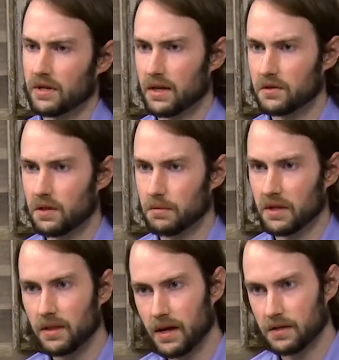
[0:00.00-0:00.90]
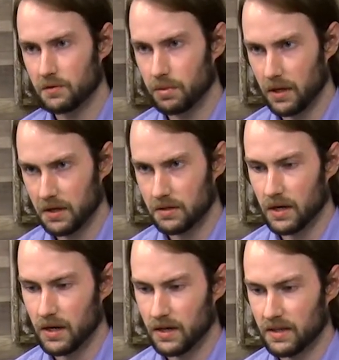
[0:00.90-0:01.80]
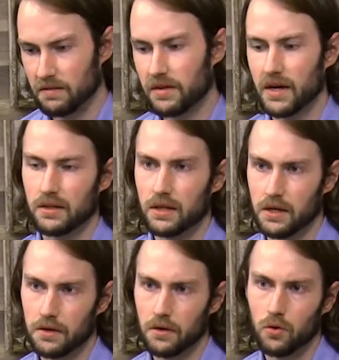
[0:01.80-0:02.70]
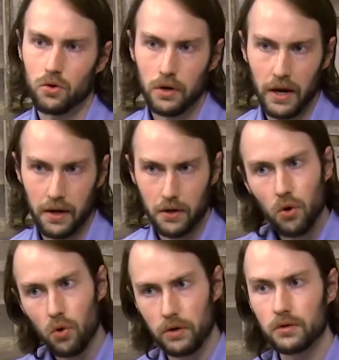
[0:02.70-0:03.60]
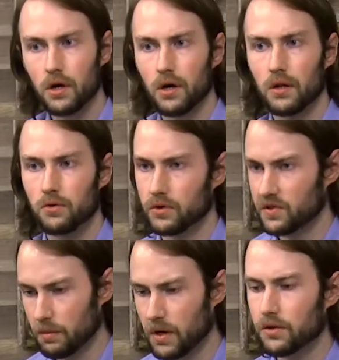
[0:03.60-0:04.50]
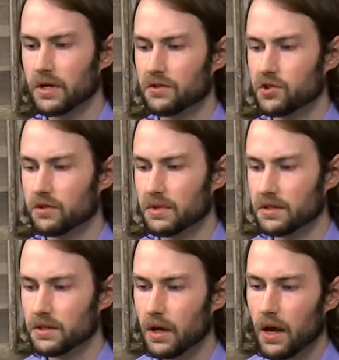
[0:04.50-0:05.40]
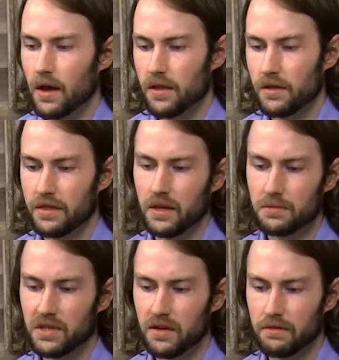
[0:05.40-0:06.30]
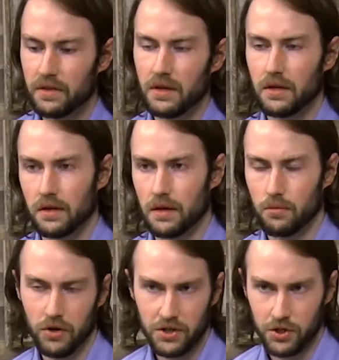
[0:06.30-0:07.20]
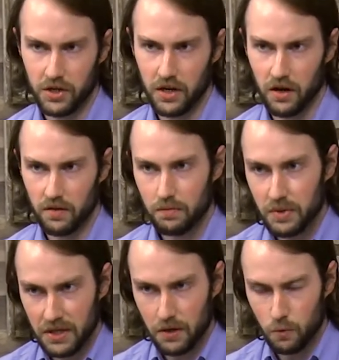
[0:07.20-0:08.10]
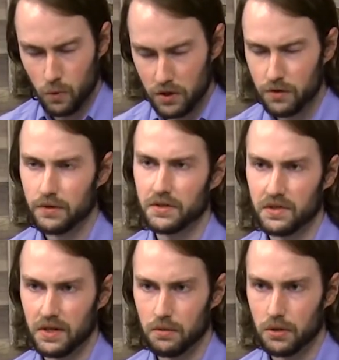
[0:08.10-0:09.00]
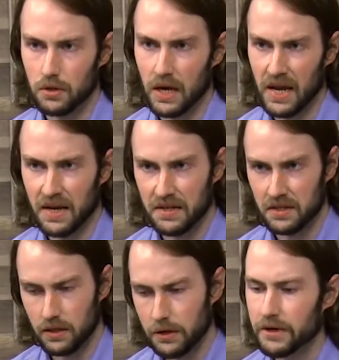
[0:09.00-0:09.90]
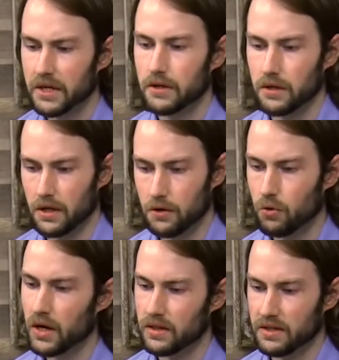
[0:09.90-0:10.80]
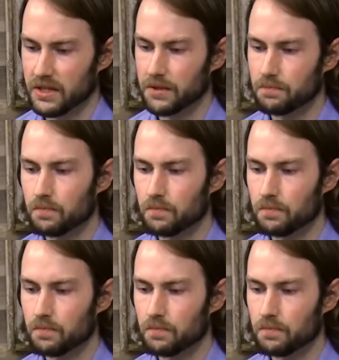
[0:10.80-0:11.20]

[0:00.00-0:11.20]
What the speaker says: like something that's played on the violin or a horn call or some other instrument, the themes give the impression of being wonderfully singable and lyric in quality.